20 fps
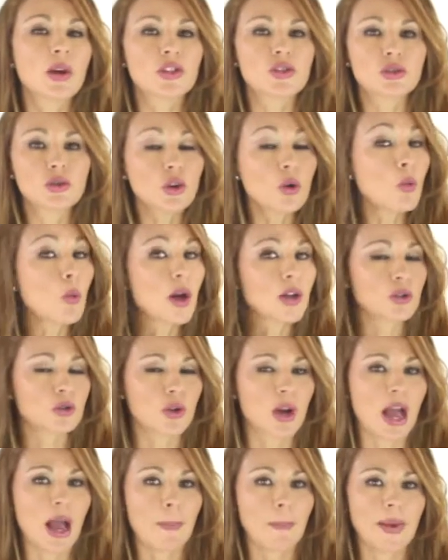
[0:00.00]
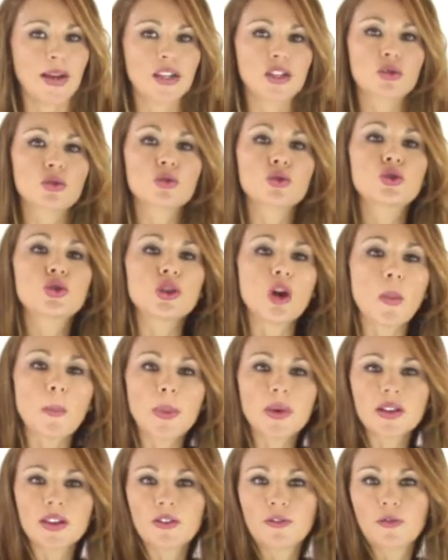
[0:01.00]
you don't want to happen is to jump
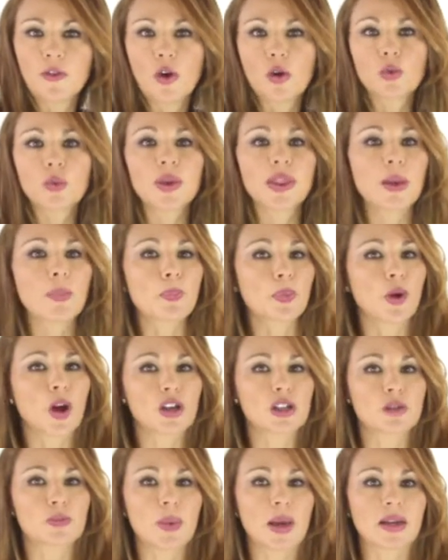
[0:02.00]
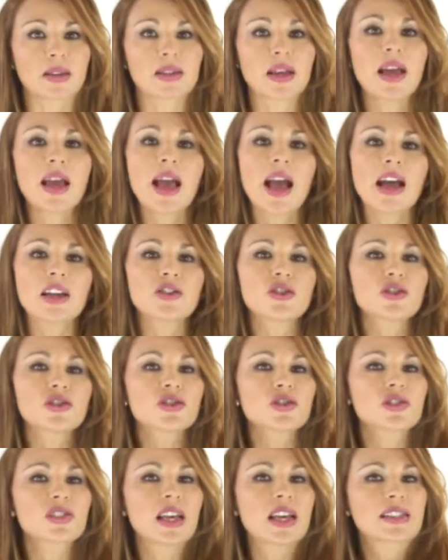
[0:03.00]
on the phone with a prospect and you're
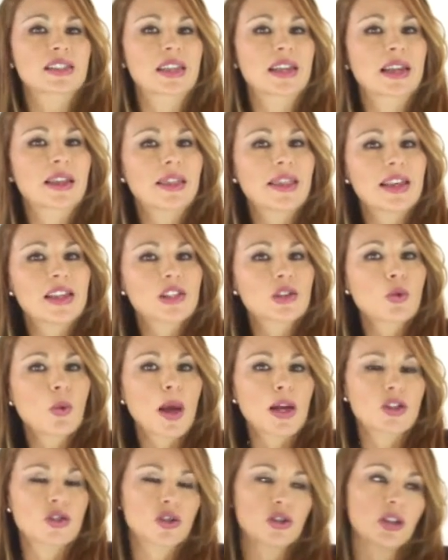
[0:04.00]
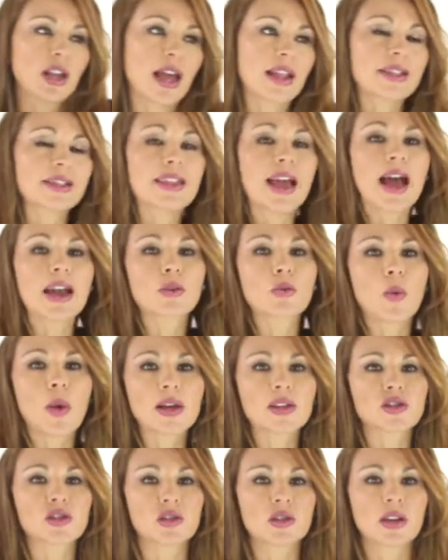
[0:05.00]
just asking this question and that
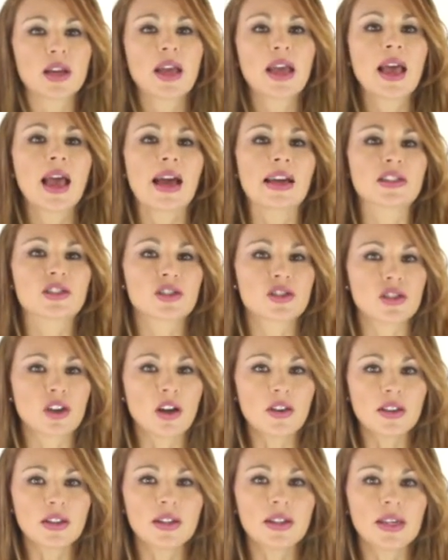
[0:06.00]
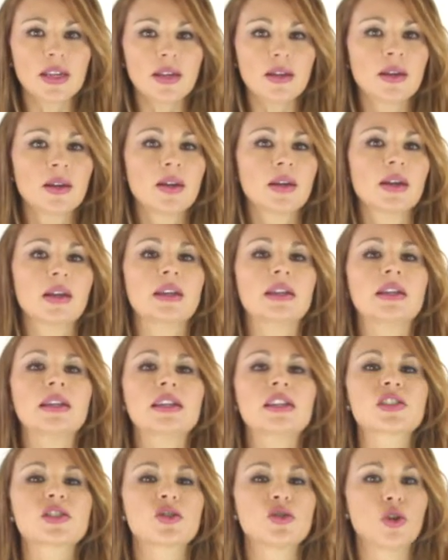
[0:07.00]
question, and suddenly it
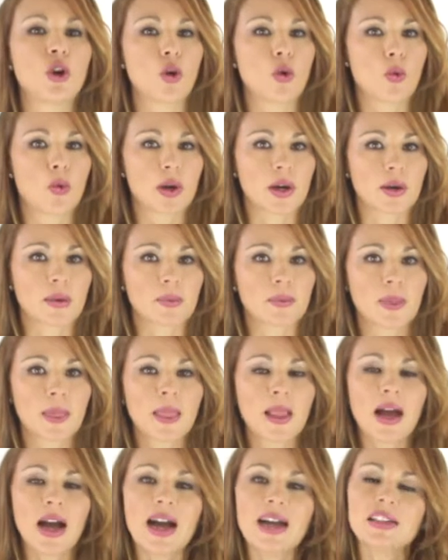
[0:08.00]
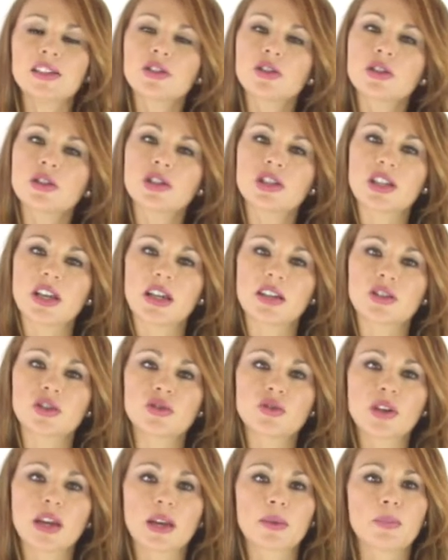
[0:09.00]
leads nowhere. I suggest
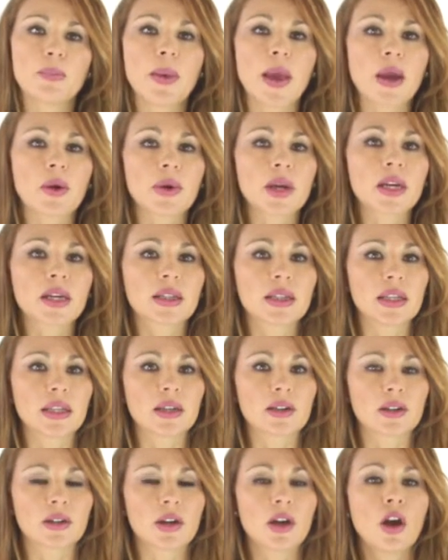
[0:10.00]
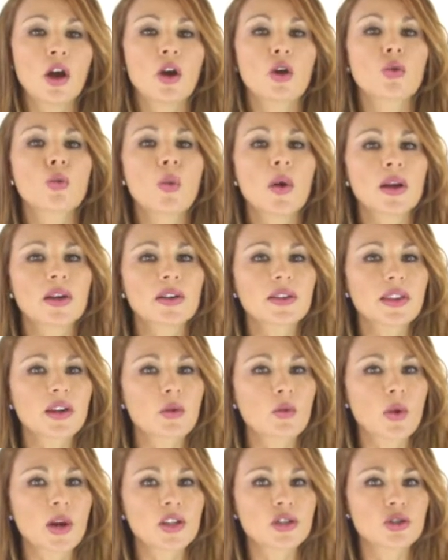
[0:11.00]
you get very clear on what are
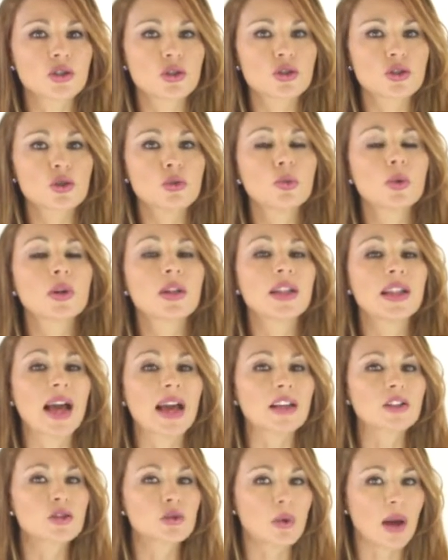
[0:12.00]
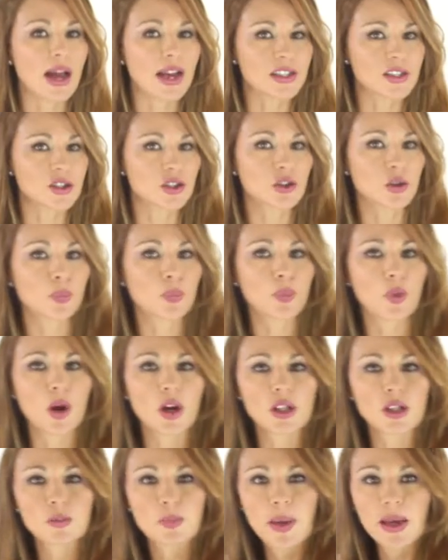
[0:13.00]
the questions you would like to ask your
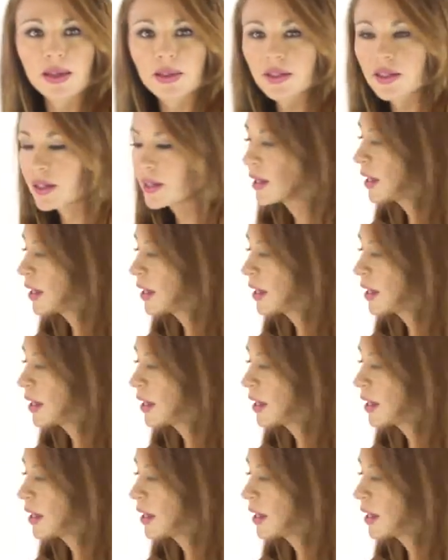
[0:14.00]
prospect.